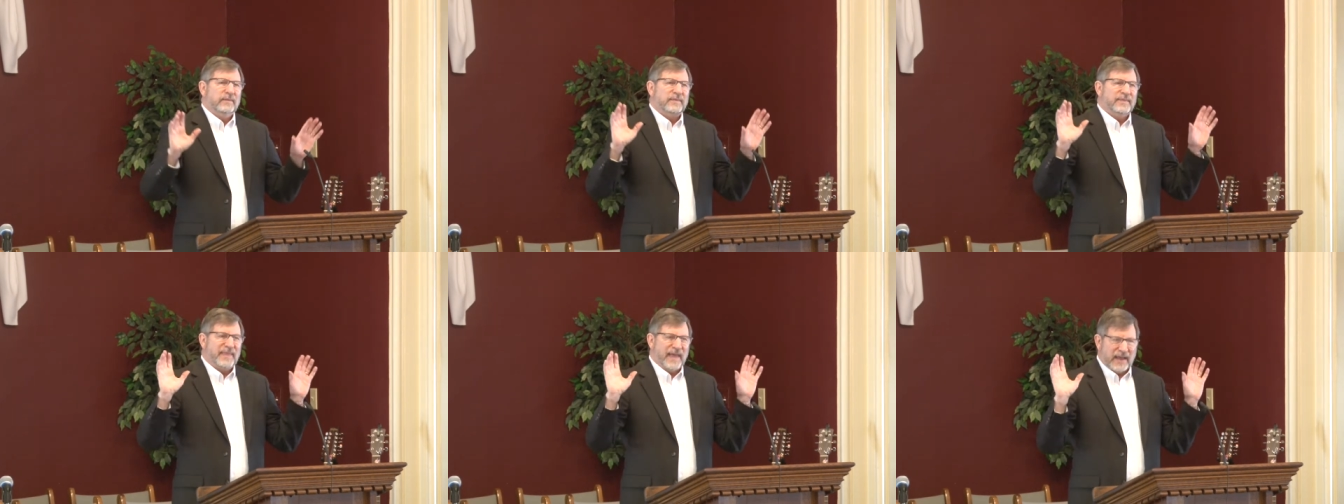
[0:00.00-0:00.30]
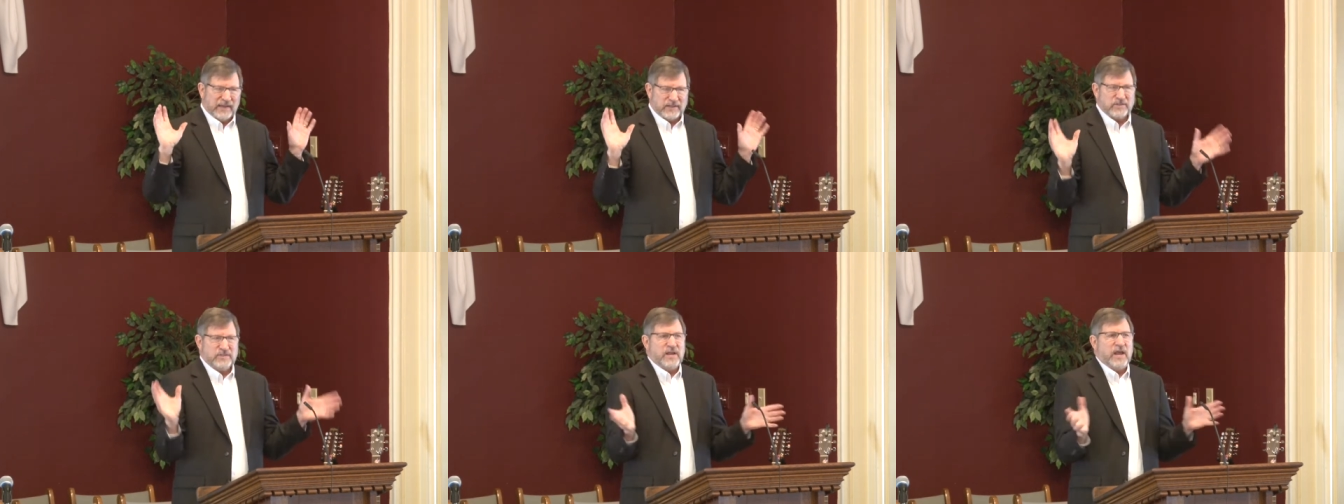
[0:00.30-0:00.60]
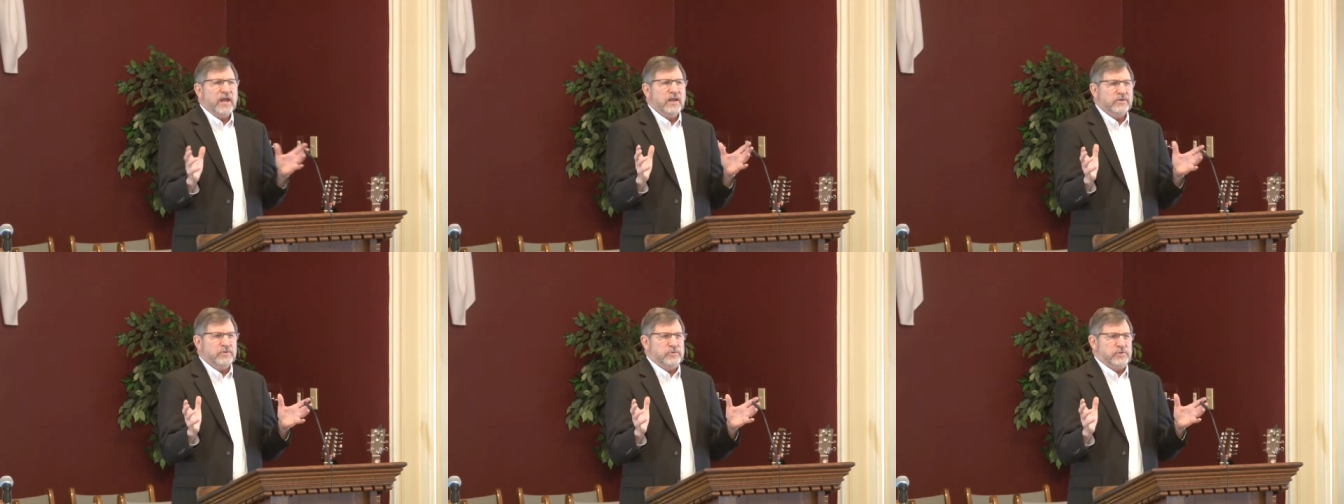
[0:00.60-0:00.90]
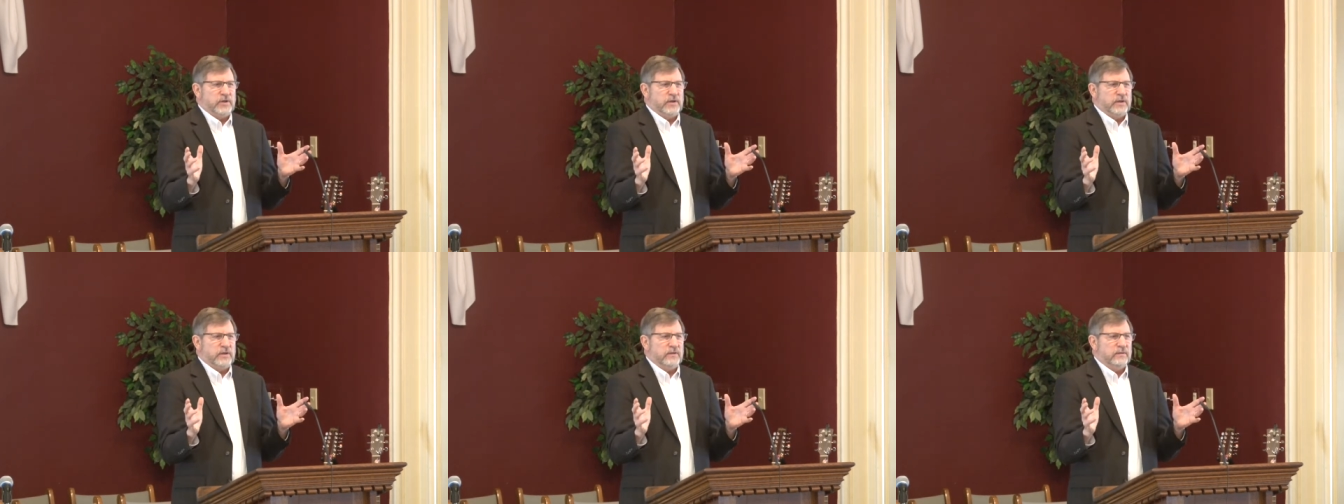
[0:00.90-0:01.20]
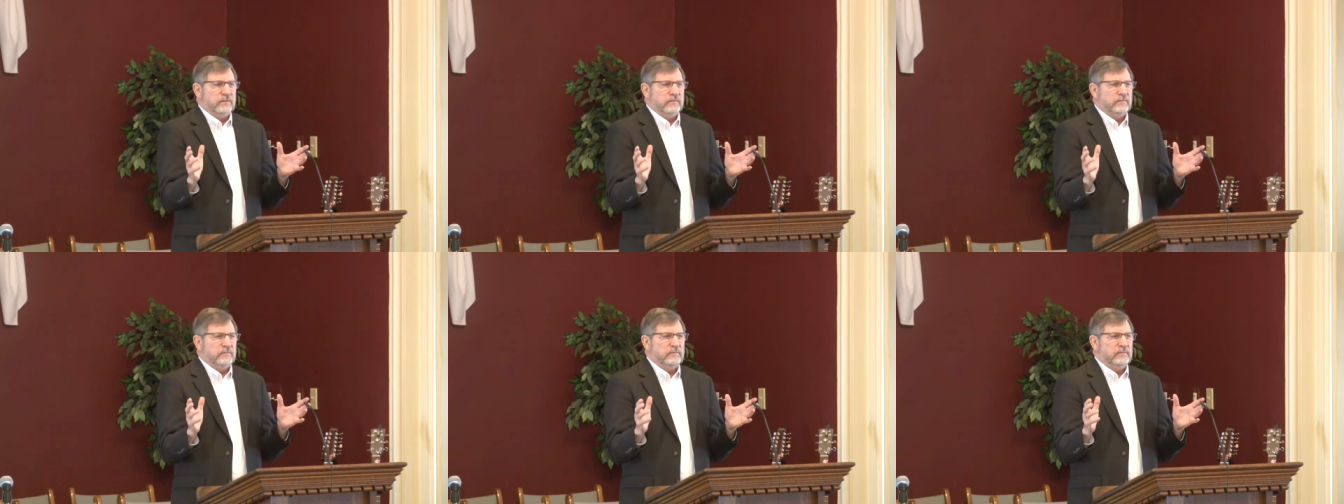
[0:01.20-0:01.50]
That
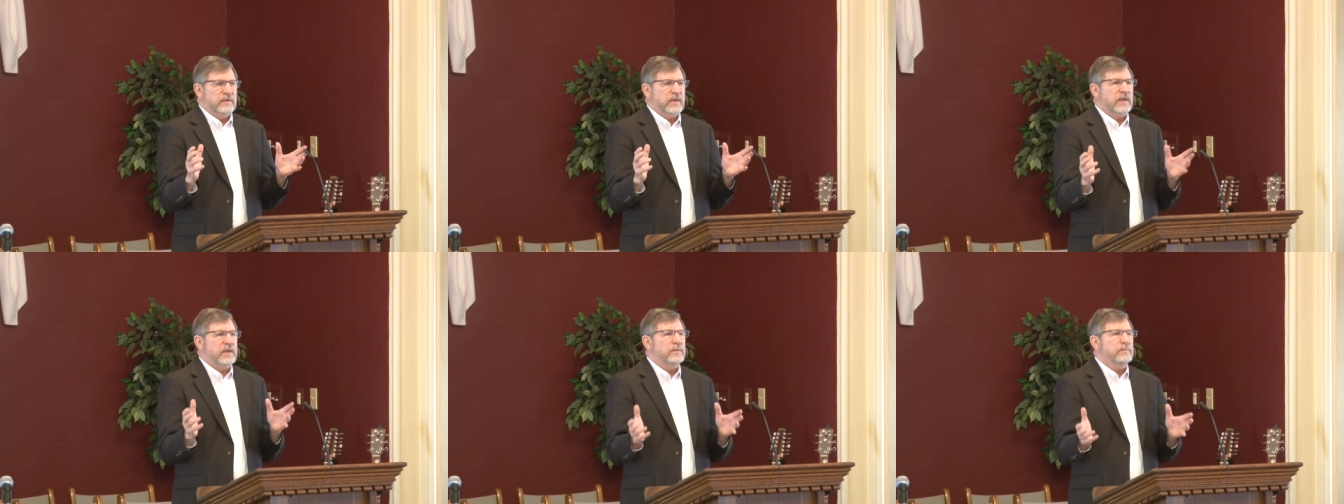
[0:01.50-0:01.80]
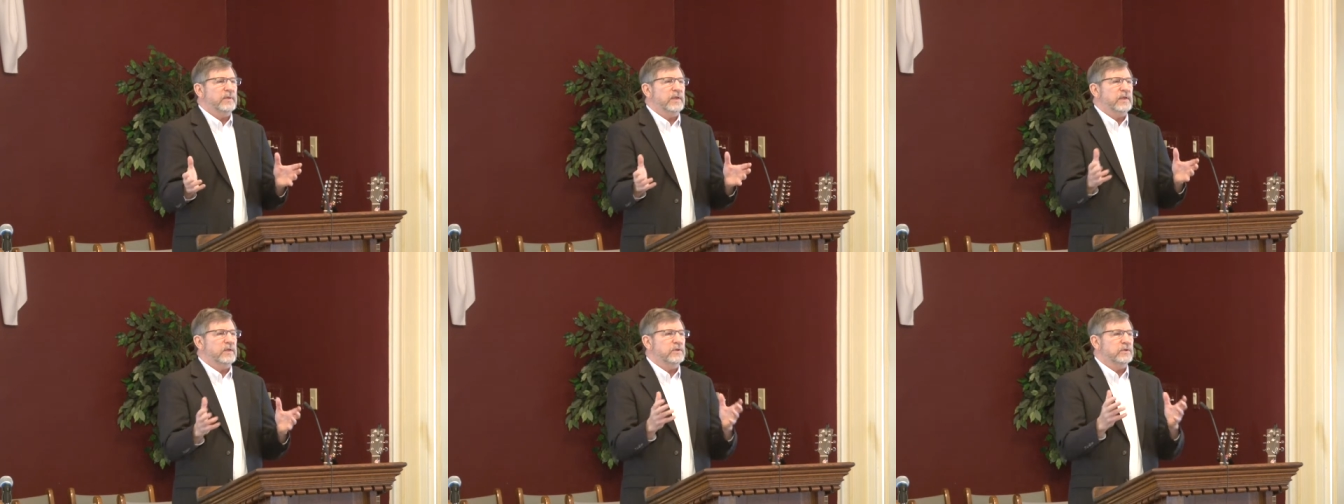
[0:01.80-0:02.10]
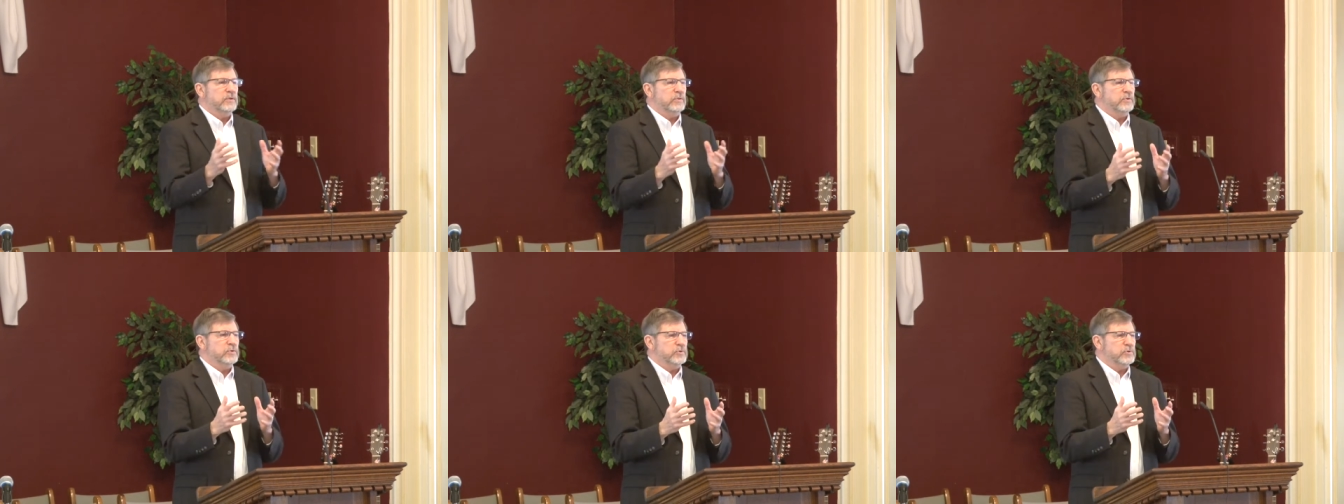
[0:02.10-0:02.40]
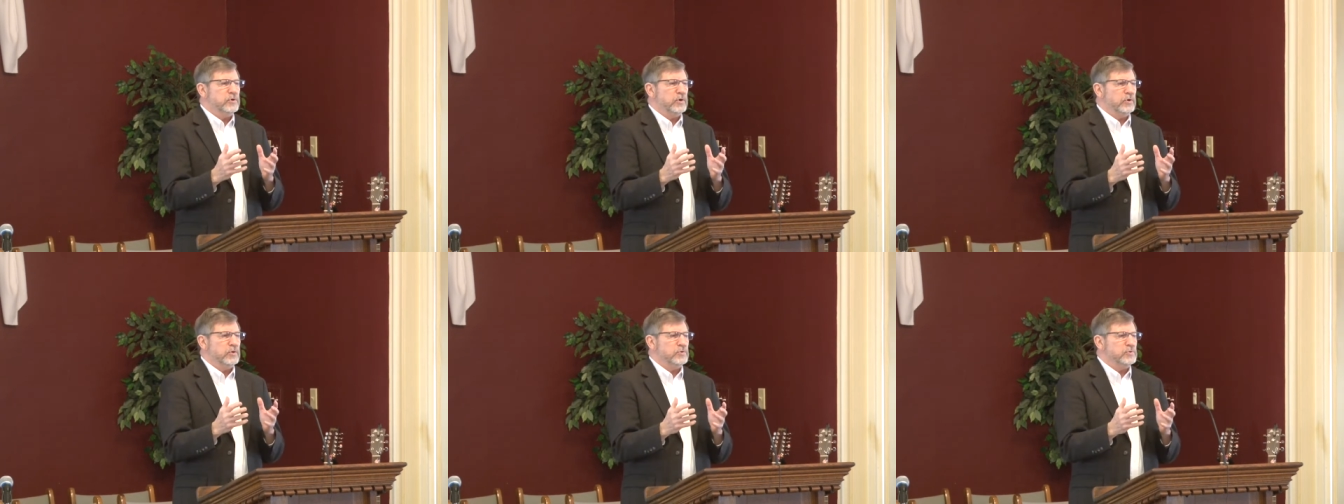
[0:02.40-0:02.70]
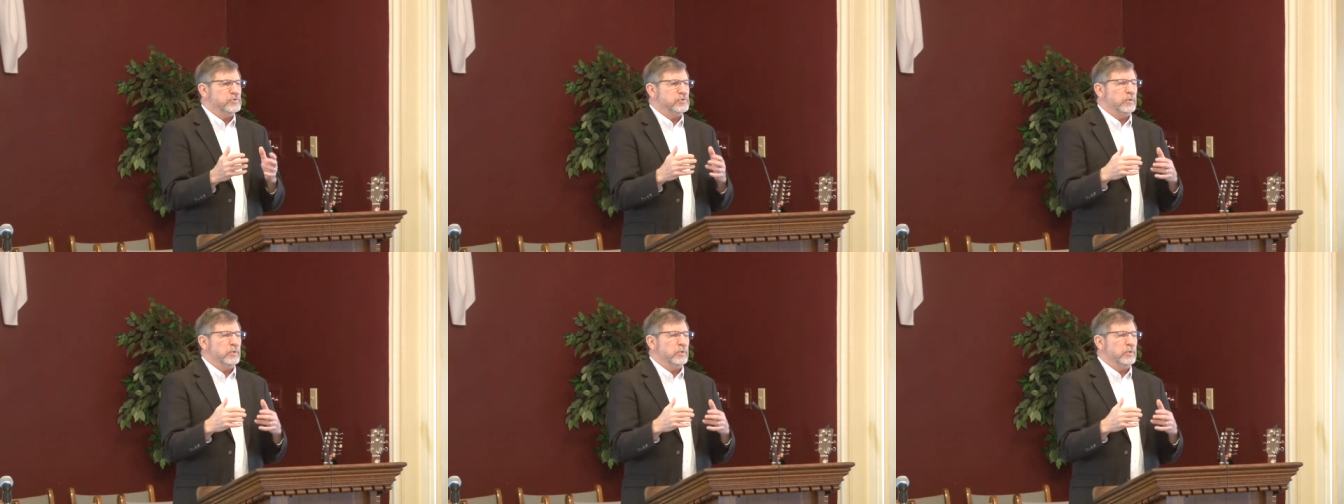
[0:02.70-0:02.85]
tension came into the church.